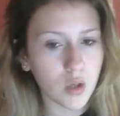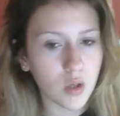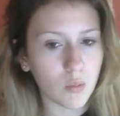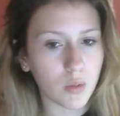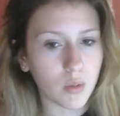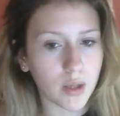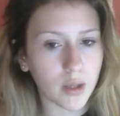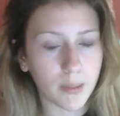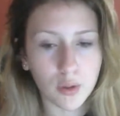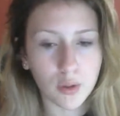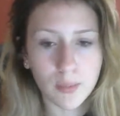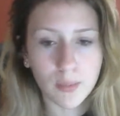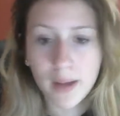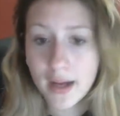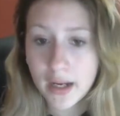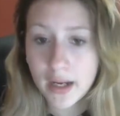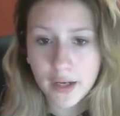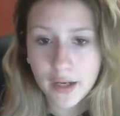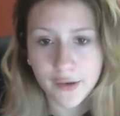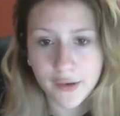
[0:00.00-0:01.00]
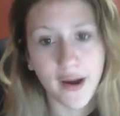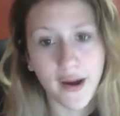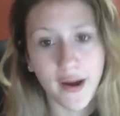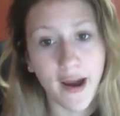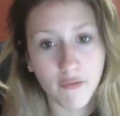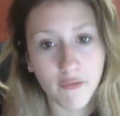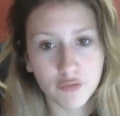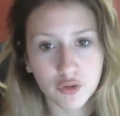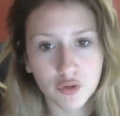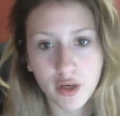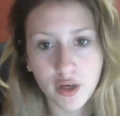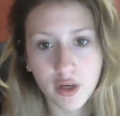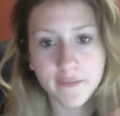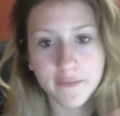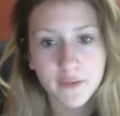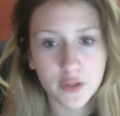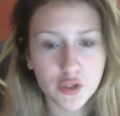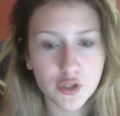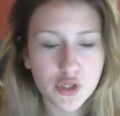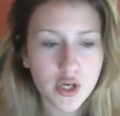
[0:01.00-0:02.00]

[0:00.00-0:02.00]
what I put in my hair after I finish